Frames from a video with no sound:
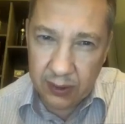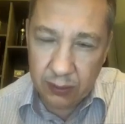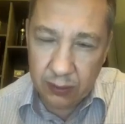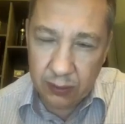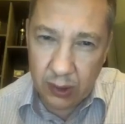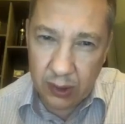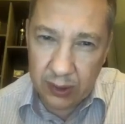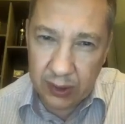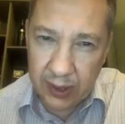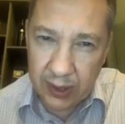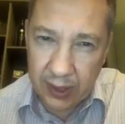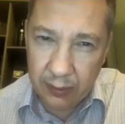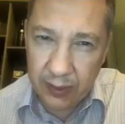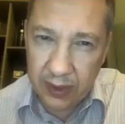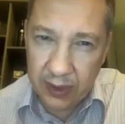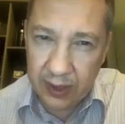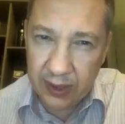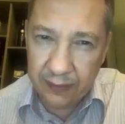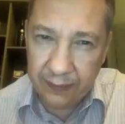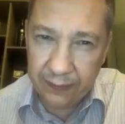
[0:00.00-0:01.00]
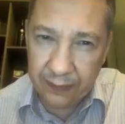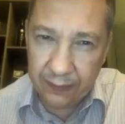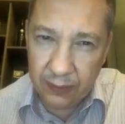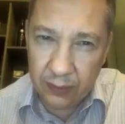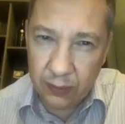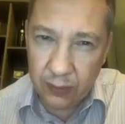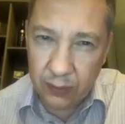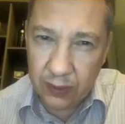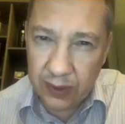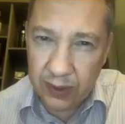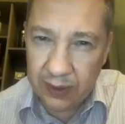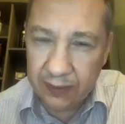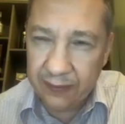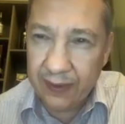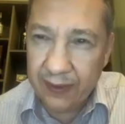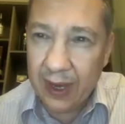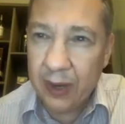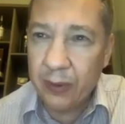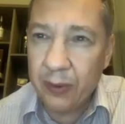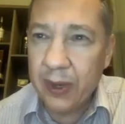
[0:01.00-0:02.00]
in this world, yeah. We live to
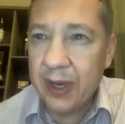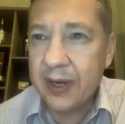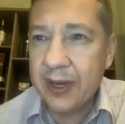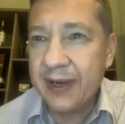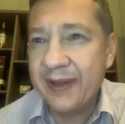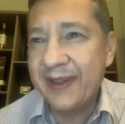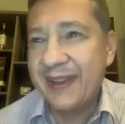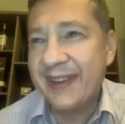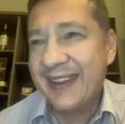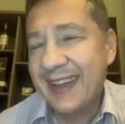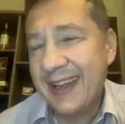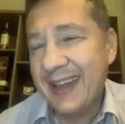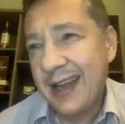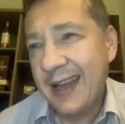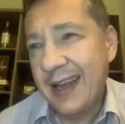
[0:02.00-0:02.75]
live our